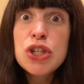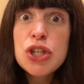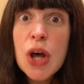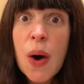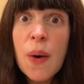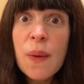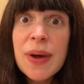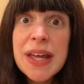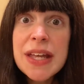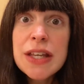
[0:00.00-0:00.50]

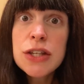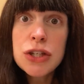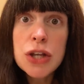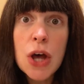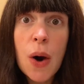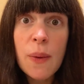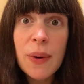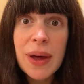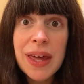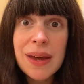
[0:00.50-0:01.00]
Zoe,
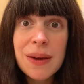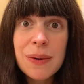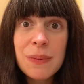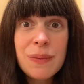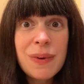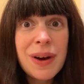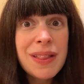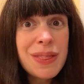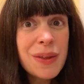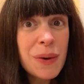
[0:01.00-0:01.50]
Zoe,
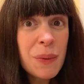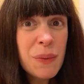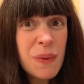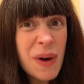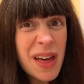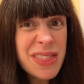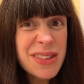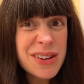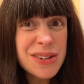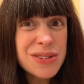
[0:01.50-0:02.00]
when the
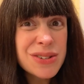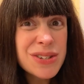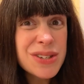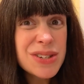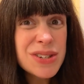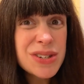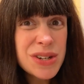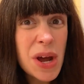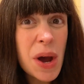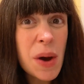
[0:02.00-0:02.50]
weather's
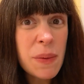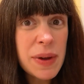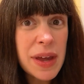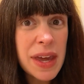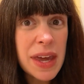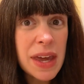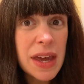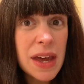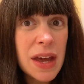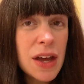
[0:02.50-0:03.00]

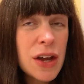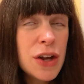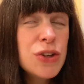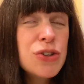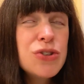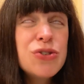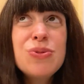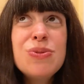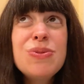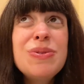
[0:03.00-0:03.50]
snowy,
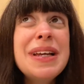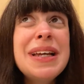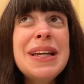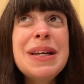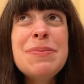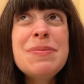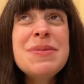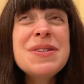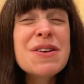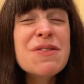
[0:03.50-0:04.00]

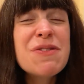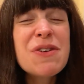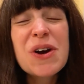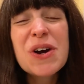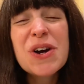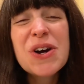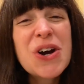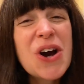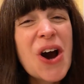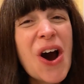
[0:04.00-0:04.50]
dreams of
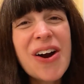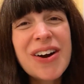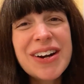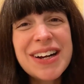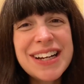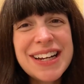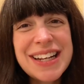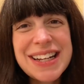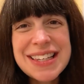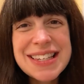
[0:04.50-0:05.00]
her
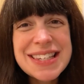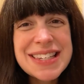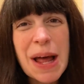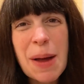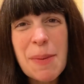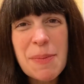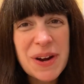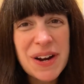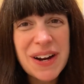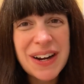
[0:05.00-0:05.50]
garden in
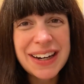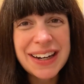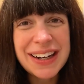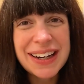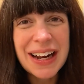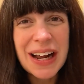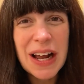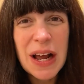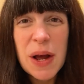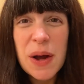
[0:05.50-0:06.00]
summer
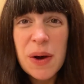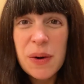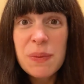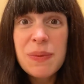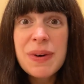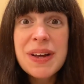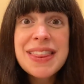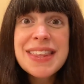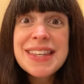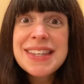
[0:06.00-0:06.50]

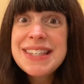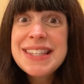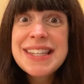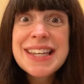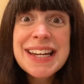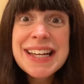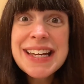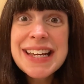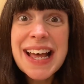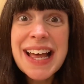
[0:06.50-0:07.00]
with
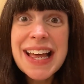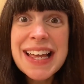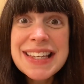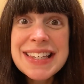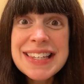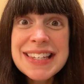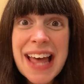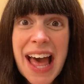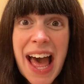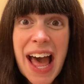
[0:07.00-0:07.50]

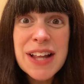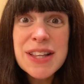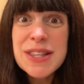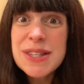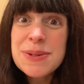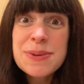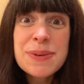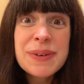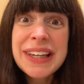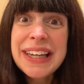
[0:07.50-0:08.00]
zinnias and
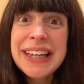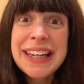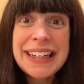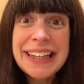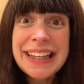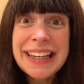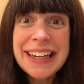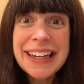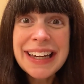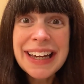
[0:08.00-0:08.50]

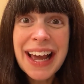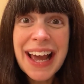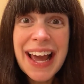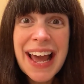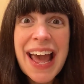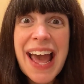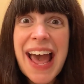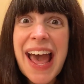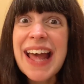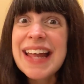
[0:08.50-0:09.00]
zucchini
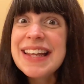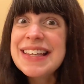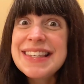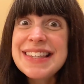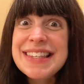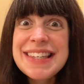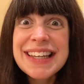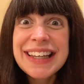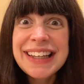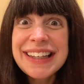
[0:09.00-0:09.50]
and
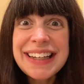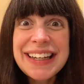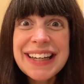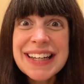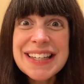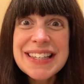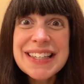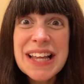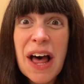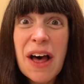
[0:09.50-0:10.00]

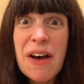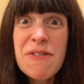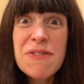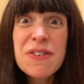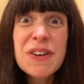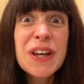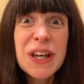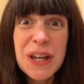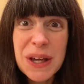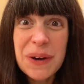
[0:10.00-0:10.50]
zillions of
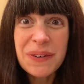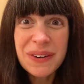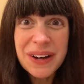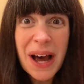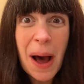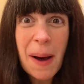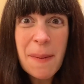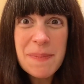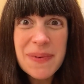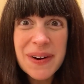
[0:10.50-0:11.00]

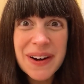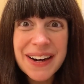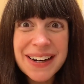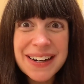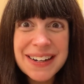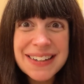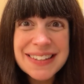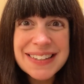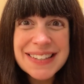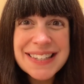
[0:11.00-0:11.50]

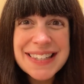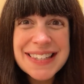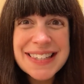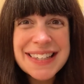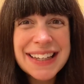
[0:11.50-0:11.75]
cucumbers.